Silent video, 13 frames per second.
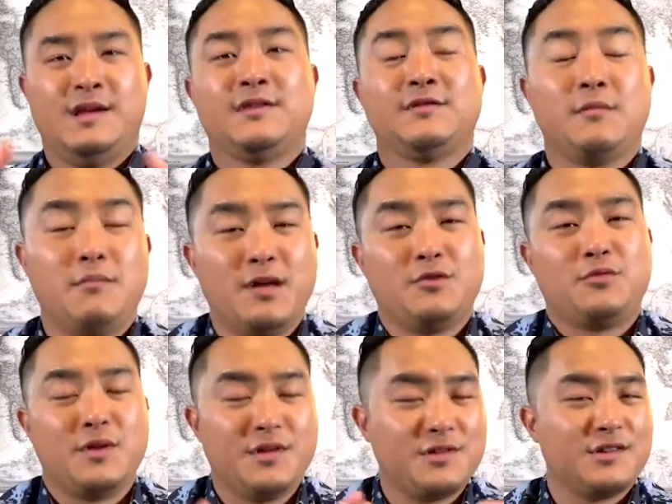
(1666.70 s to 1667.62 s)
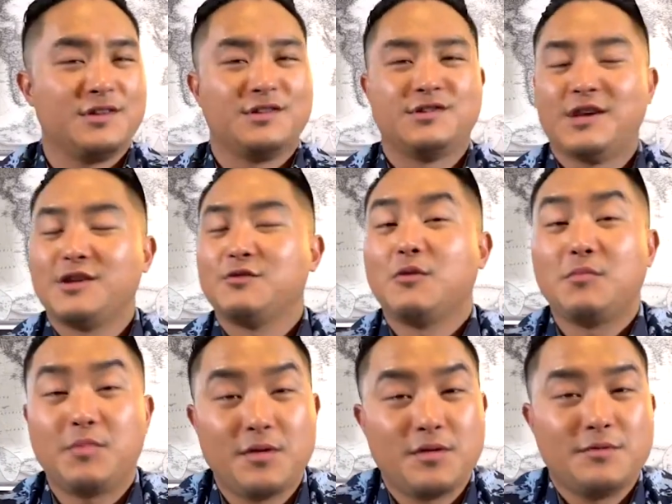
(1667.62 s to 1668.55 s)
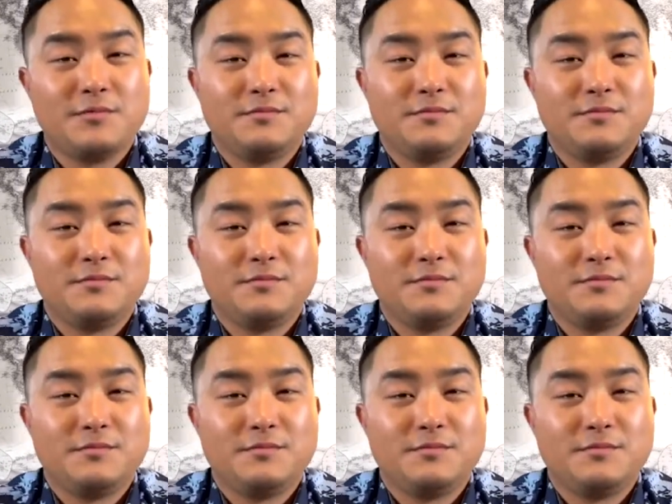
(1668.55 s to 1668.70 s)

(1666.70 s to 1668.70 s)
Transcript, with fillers: is a month where He's going to set you apart.